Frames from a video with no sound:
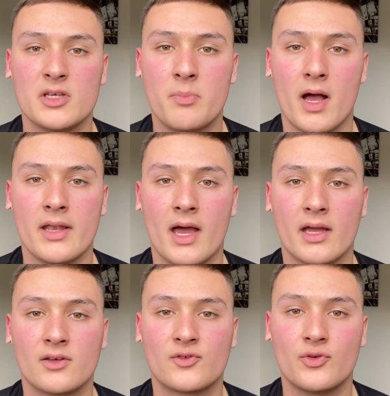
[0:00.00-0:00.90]
by
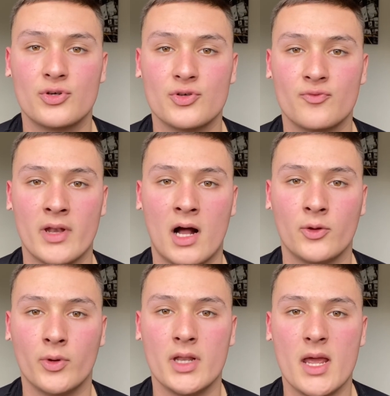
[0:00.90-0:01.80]
Nike, such as Ronaldo
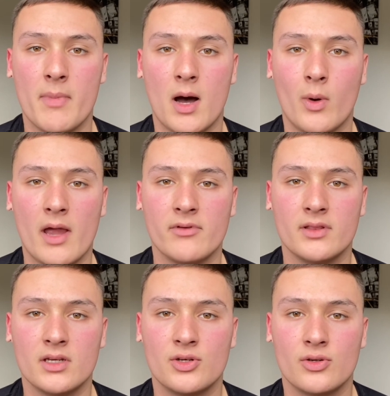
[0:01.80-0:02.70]
and Neymar, wearing
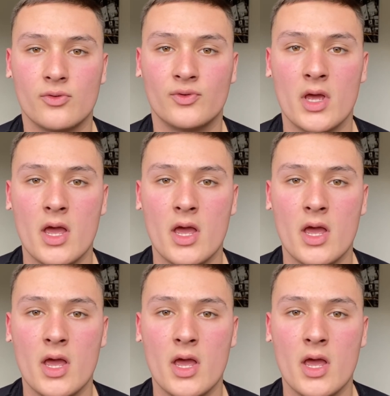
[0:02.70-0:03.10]
these shoes,